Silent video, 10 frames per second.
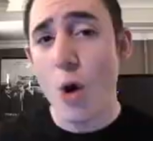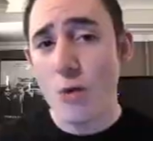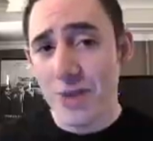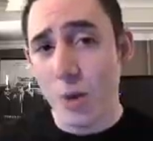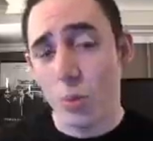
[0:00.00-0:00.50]

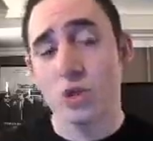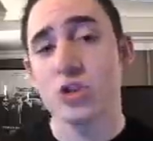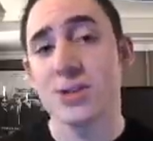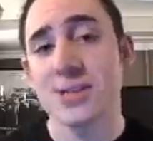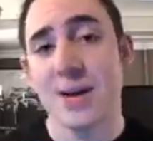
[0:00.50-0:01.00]
that one-shot
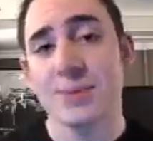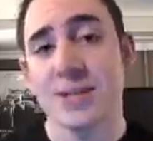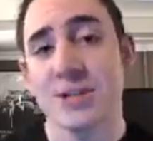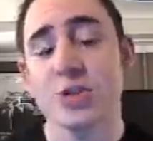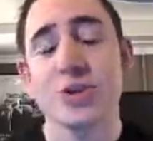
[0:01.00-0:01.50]
down
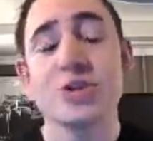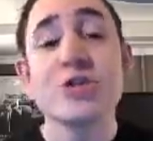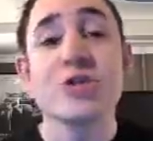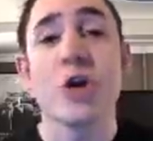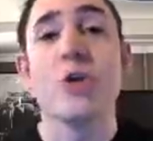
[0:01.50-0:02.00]
potential is
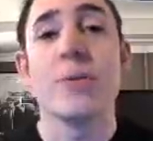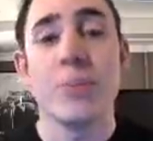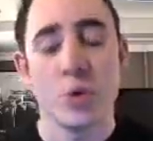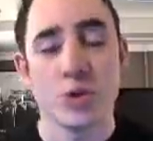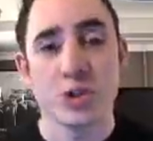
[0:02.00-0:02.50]
so
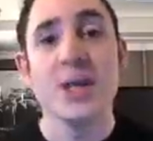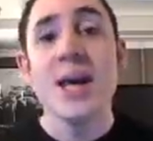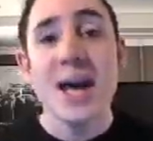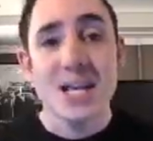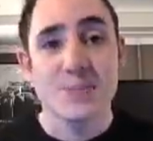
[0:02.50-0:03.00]
important,
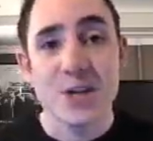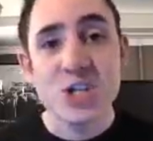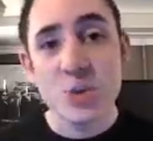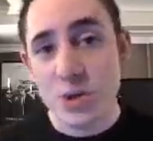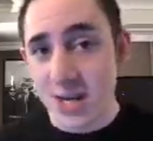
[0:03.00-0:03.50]
especially when
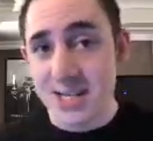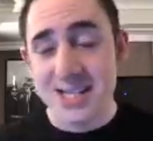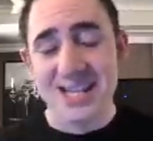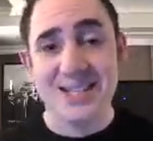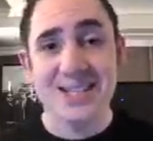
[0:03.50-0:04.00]
you get into things
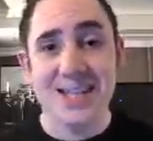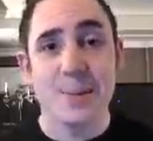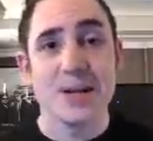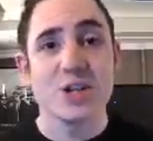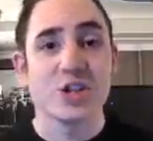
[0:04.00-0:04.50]
like
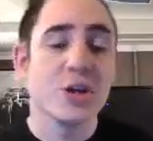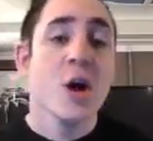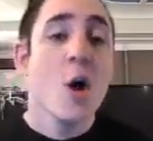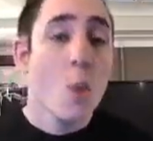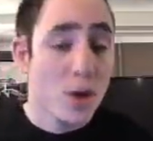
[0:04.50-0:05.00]
demolition,
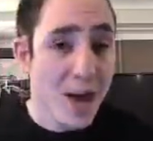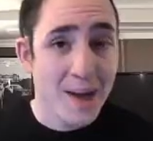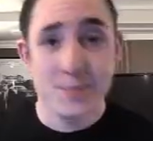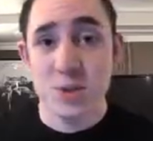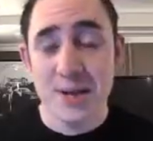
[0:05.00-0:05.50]
where you
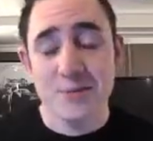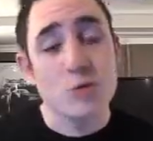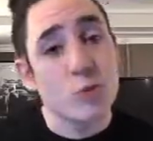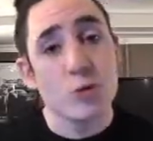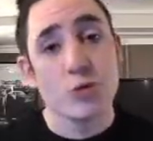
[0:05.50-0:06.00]
absolutely have to
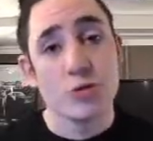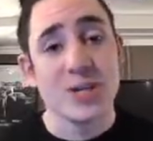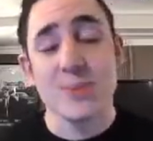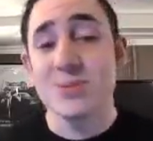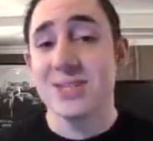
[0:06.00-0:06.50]
roll through
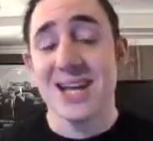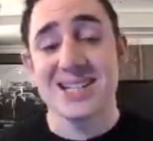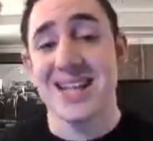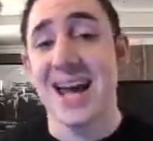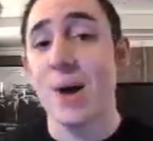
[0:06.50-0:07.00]
teams, and that
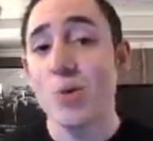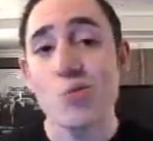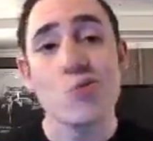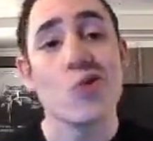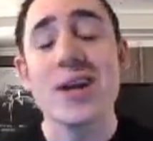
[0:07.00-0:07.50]
down
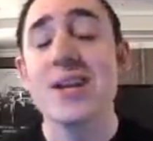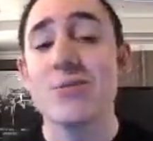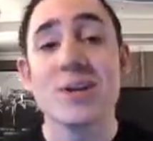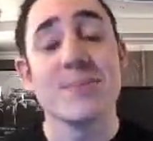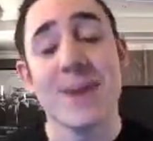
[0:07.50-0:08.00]
really
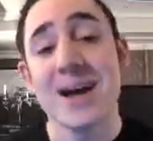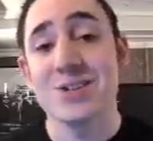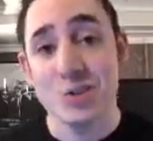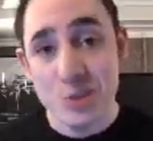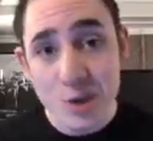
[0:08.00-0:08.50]

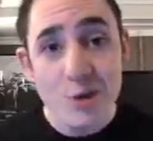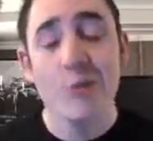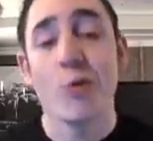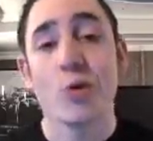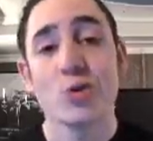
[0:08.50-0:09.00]
matters for
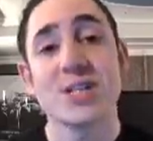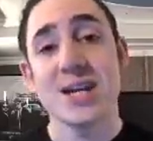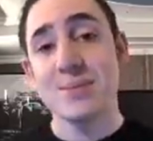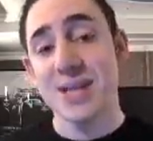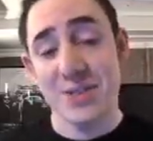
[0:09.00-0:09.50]
your team to
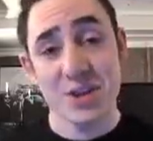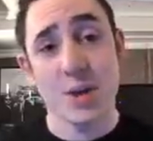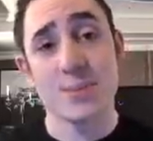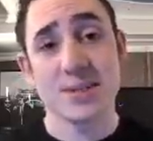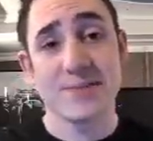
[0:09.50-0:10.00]
get the numbers
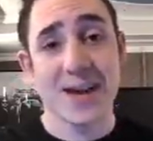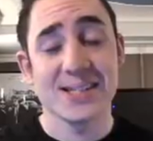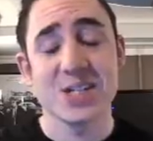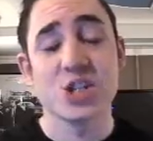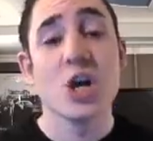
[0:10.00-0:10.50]

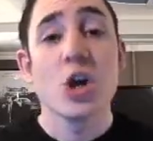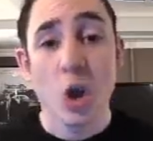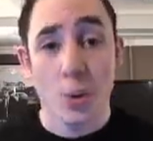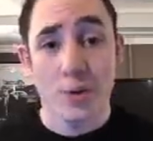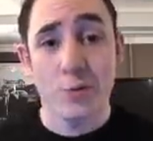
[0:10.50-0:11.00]
advantage
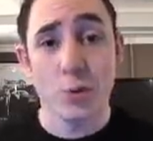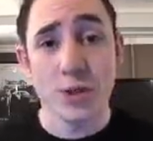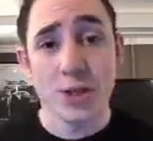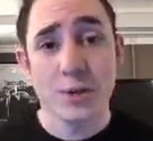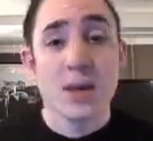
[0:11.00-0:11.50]
going forward.
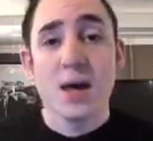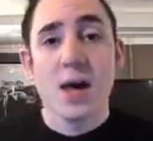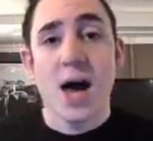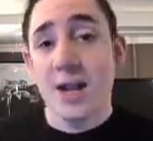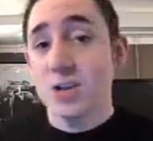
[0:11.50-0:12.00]
Unless you're